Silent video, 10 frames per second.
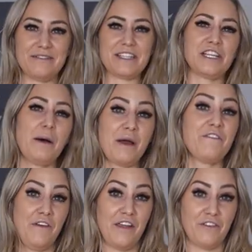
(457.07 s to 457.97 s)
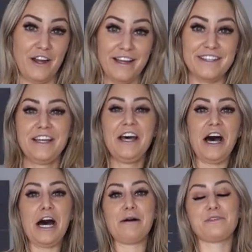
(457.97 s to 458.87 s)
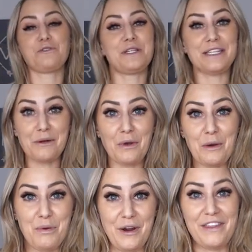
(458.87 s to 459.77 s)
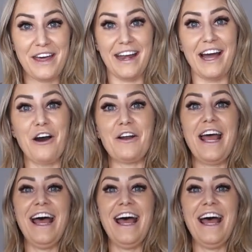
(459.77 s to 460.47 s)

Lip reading: it's not my favorite. So I did want to point that out.